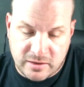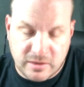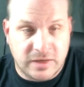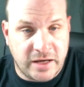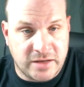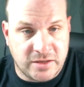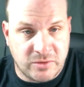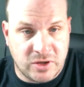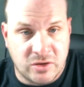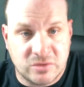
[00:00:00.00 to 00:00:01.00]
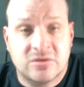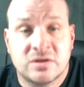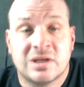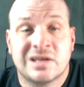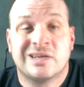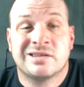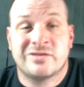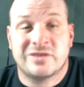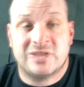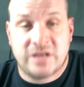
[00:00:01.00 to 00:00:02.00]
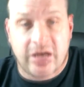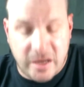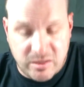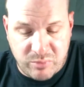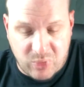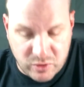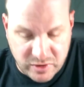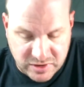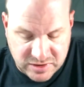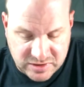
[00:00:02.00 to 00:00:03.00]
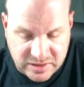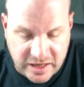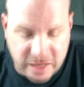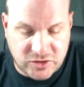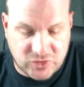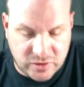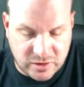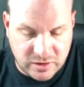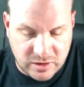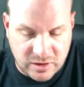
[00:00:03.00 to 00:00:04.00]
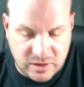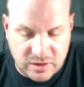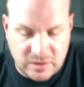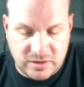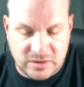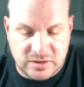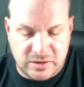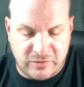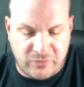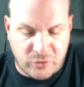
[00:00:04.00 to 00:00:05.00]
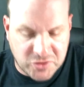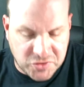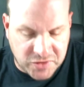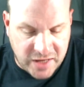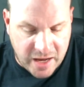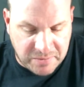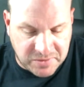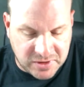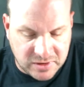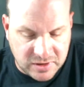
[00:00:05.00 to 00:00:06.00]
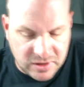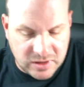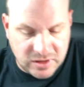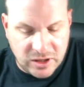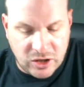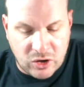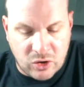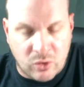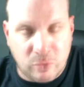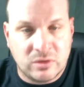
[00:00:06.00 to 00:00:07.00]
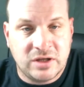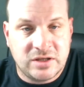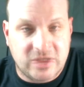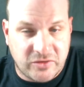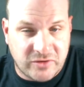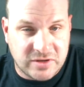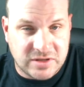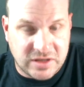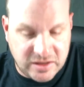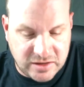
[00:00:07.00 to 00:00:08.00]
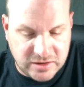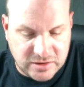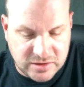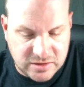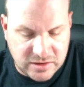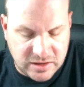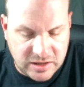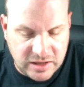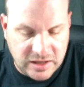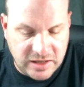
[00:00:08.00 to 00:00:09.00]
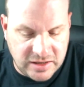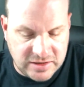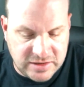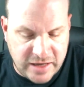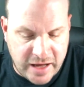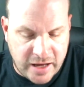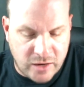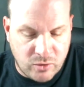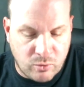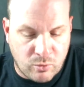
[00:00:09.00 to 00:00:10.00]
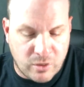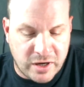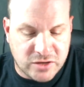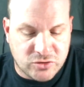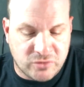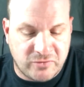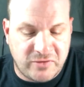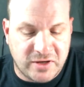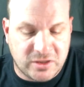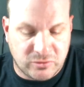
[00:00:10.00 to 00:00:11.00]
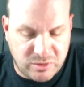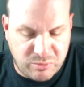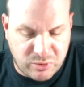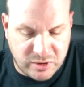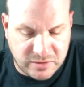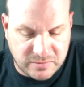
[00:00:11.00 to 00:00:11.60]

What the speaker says: Guys, here we go. For 10 points extra, this Enforcer Captain, the only difference is he's got 1 extra victory point.